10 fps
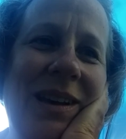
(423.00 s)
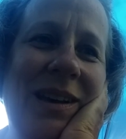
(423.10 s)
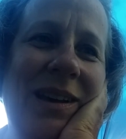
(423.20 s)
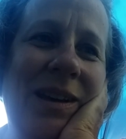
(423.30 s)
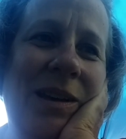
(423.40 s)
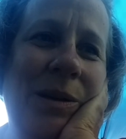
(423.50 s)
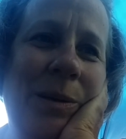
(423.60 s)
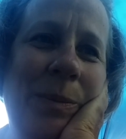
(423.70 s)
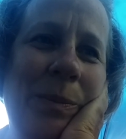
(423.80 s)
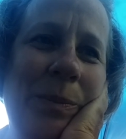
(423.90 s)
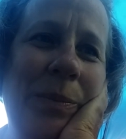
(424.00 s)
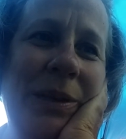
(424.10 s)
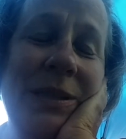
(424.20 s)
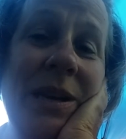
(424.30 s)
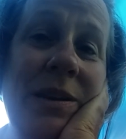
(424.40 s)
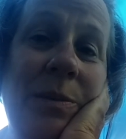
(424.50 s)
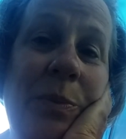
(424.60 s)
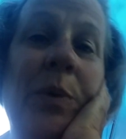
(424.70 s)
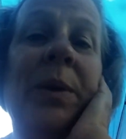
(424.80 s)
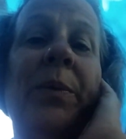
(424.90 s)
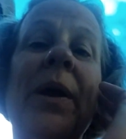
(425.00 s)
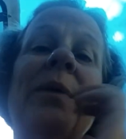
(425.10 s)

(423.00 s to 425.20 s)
But it's kind of the point where